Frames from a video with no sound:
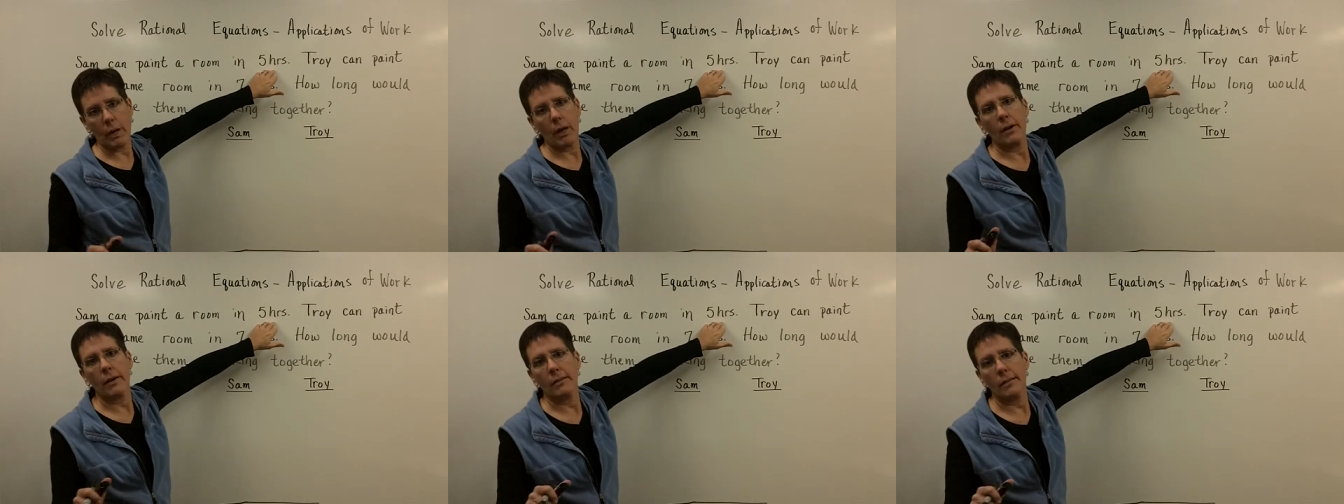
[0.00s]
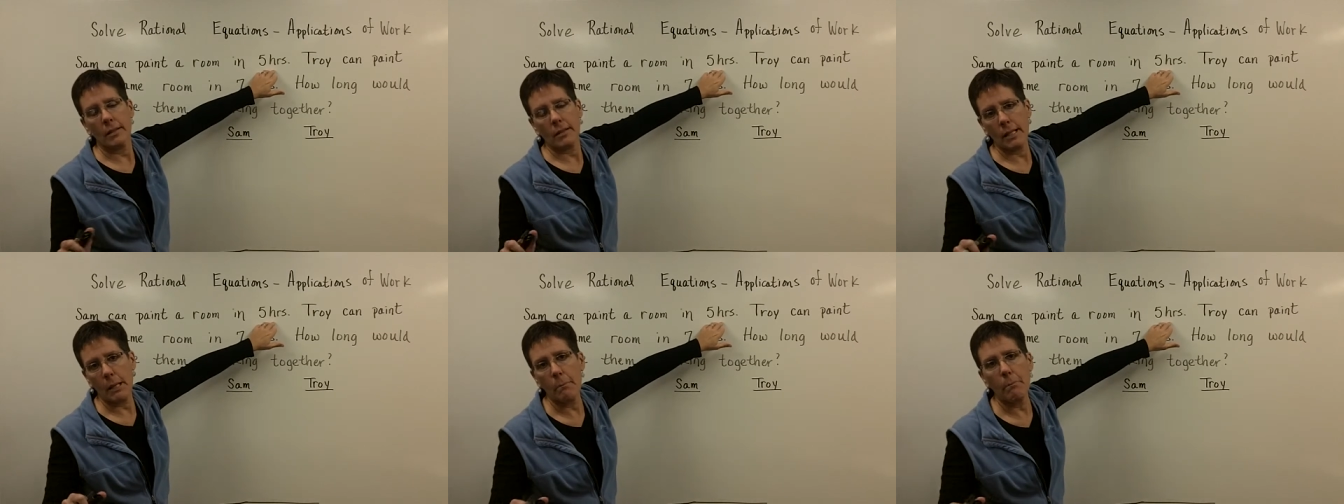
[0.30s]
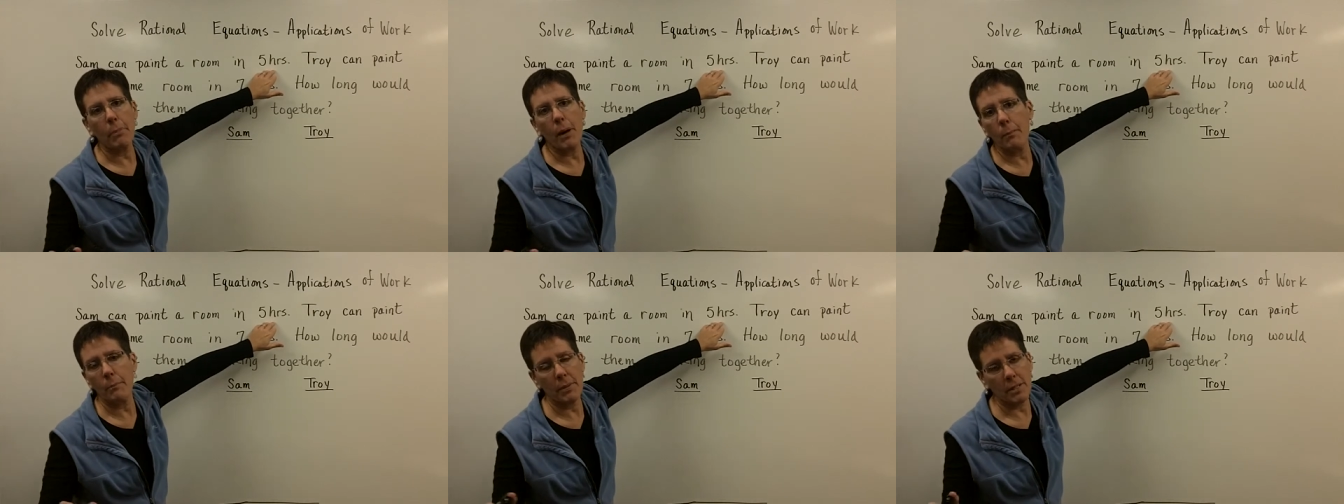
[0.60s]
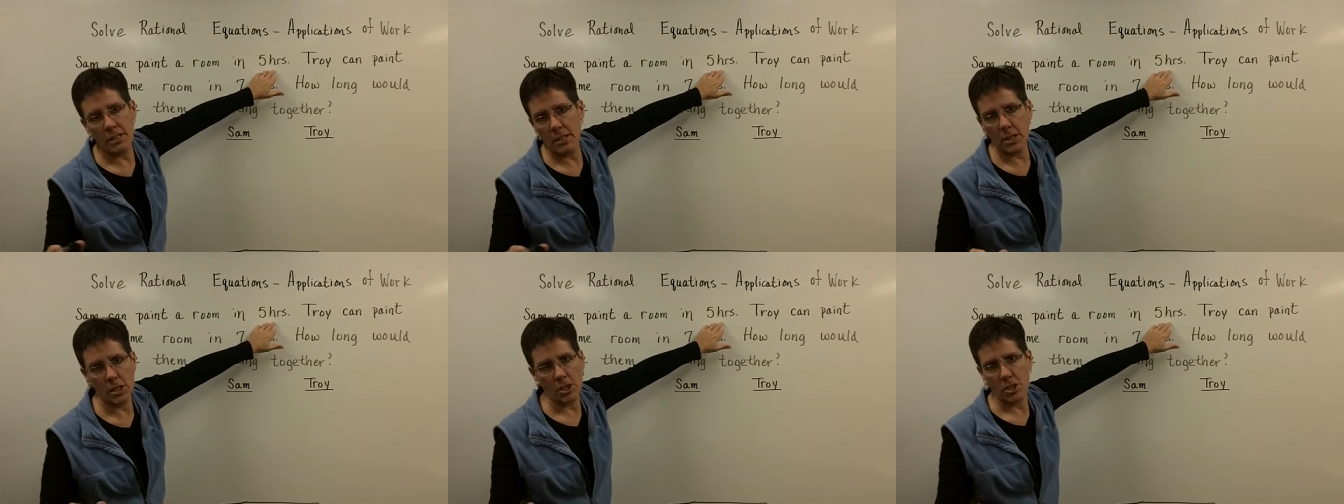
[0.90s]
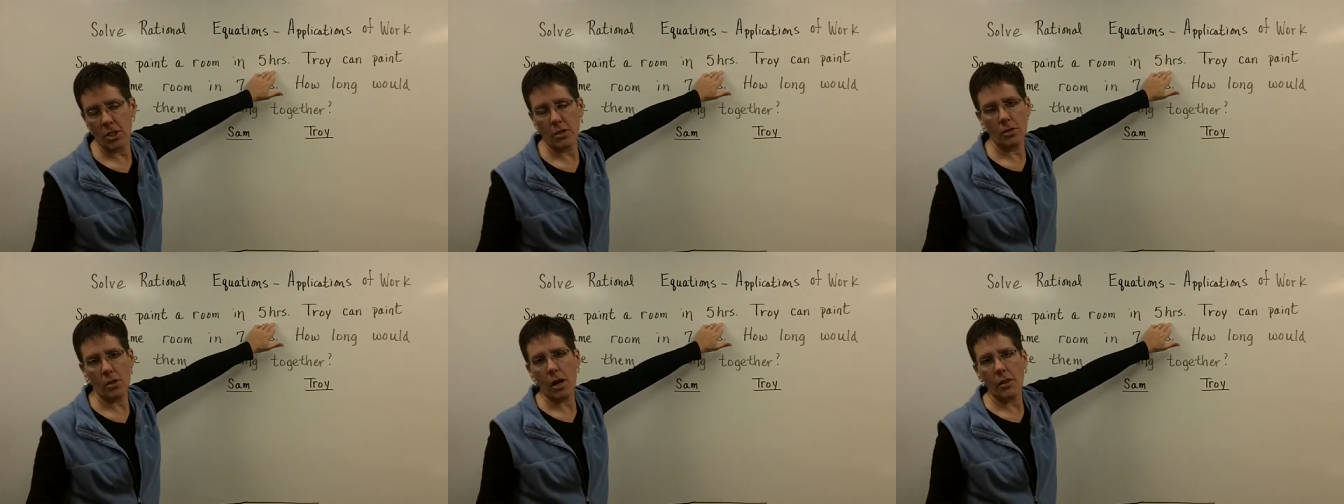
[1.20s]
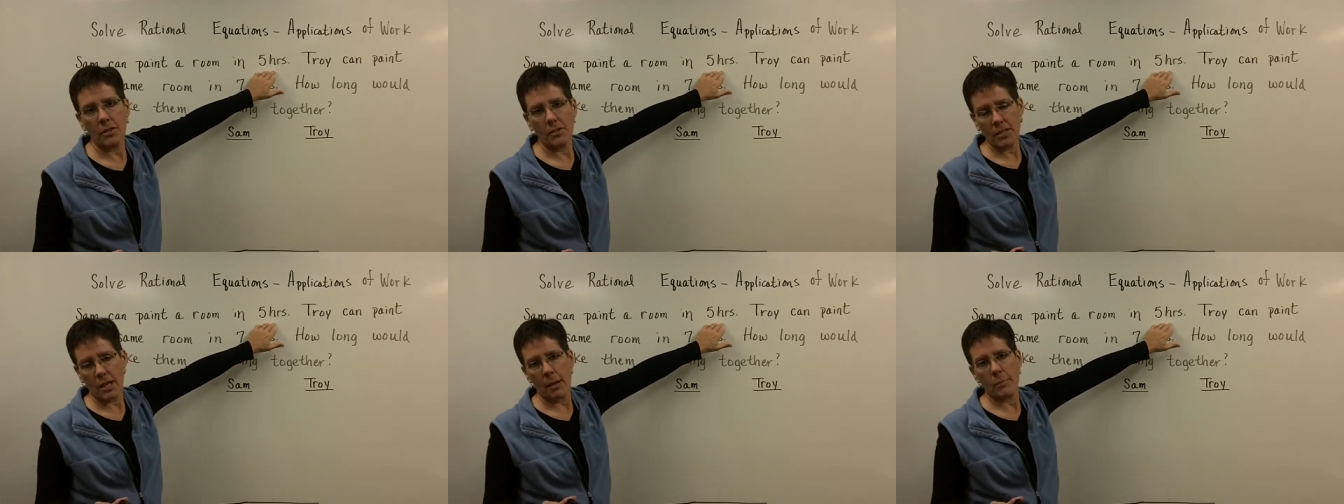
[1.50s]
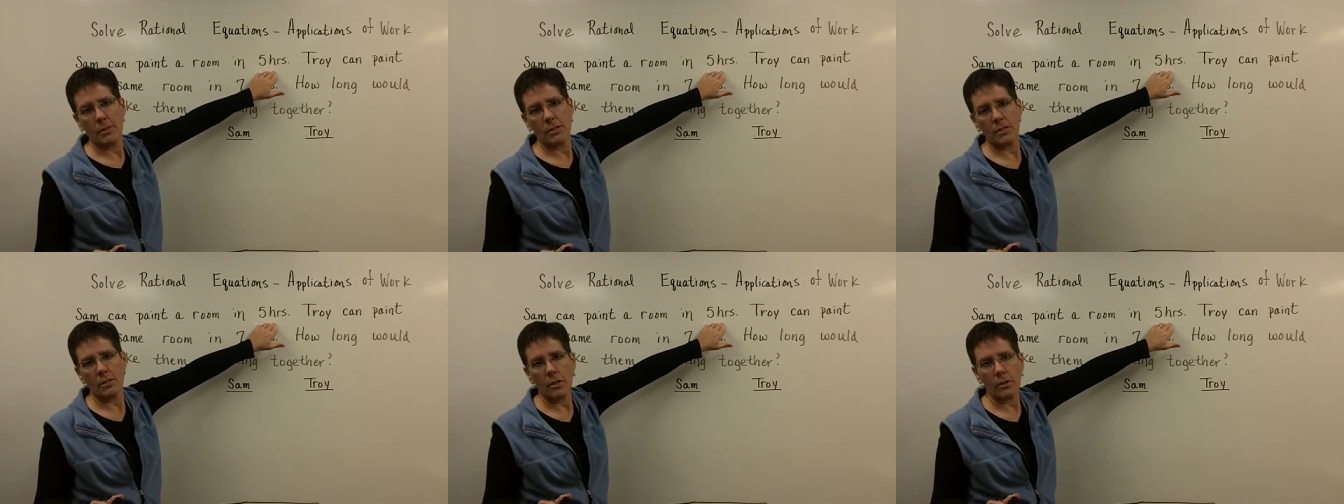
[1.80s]
barring that they bump into each other all the
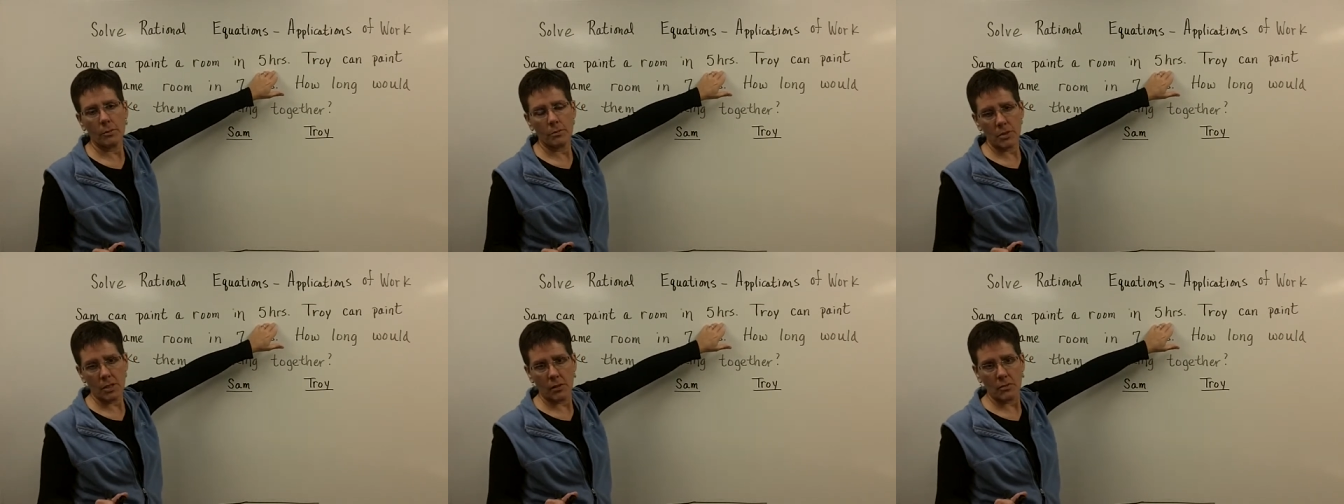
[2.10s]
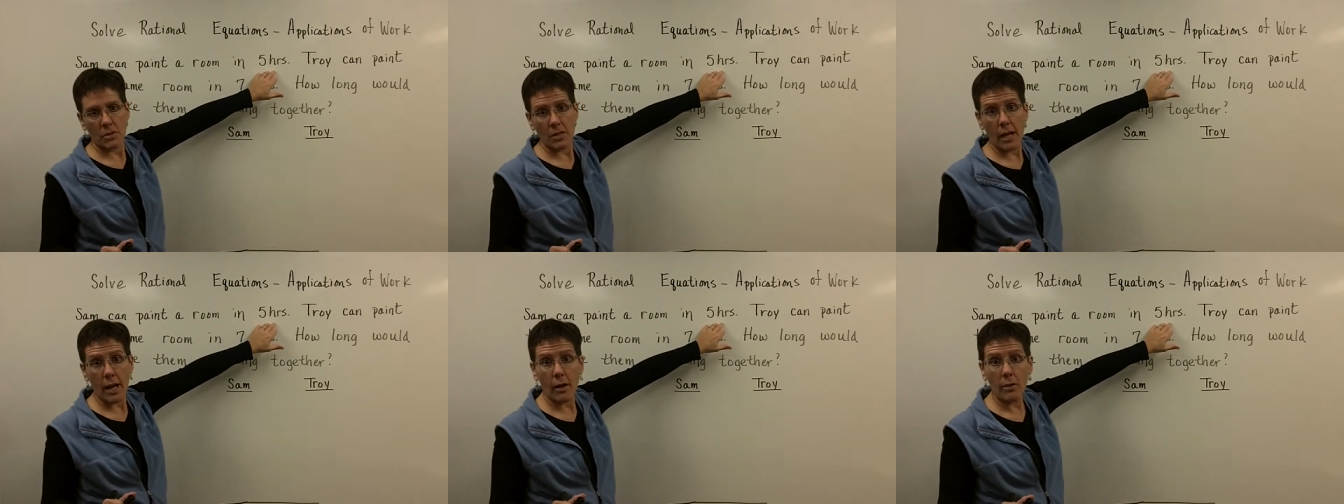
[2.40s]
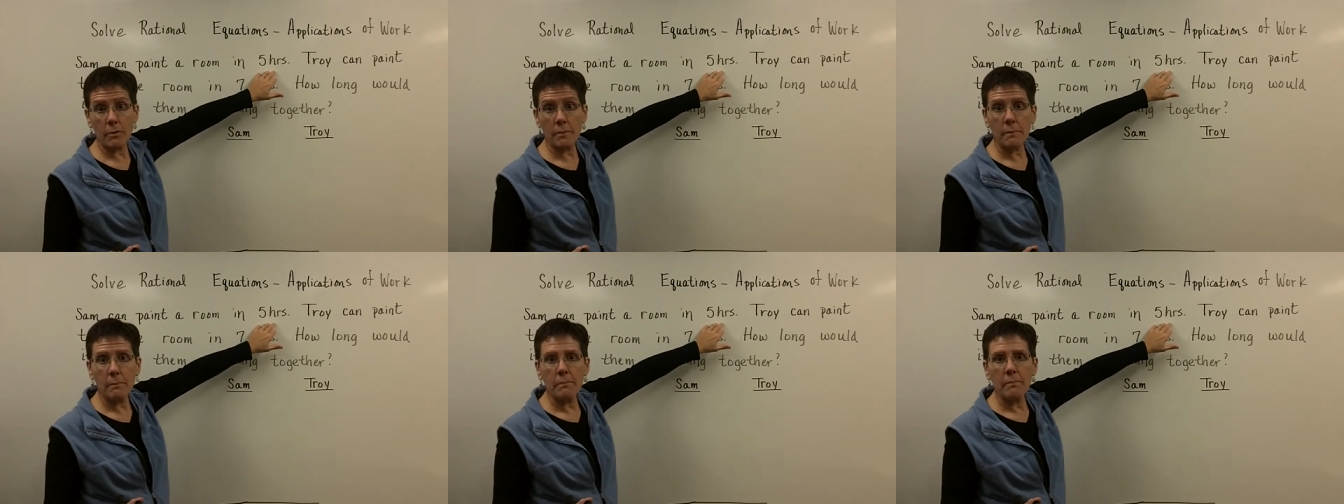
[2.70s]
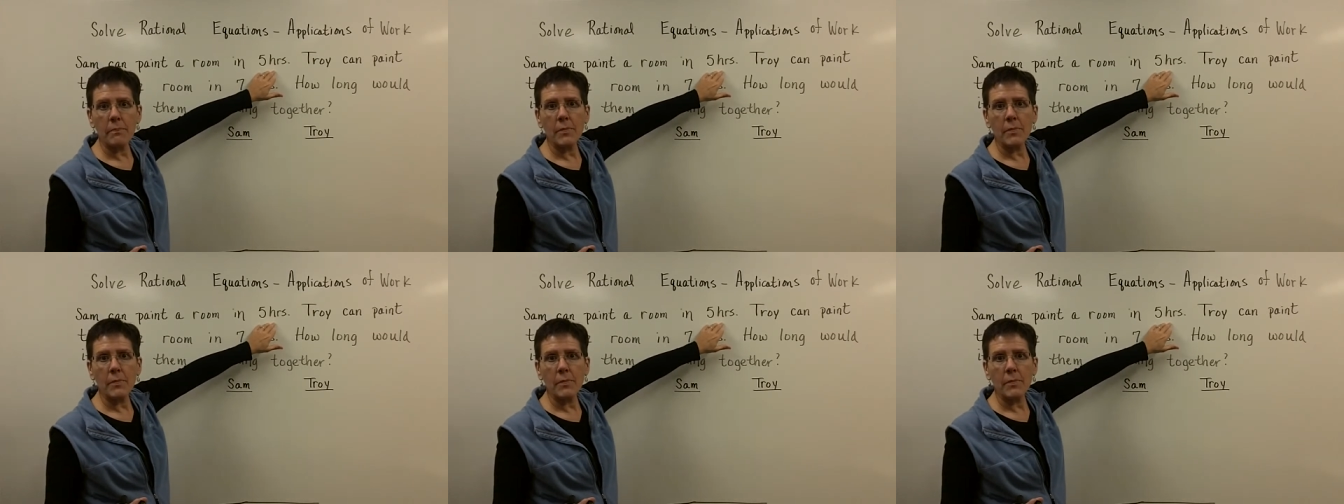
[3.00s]
time and slow themselves down?